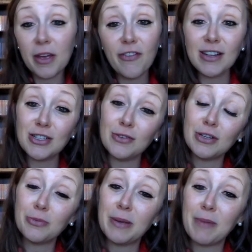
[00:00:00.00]
If I do,
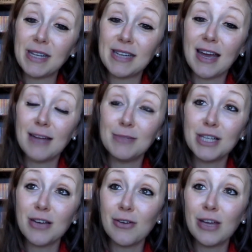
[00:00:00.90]
it'll be bedtime.
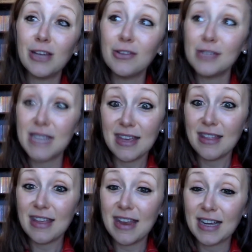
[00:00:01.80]
So you'll see it
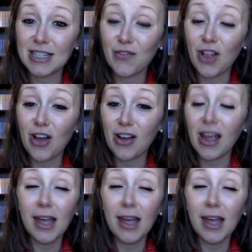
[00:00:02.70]
in the next vlog.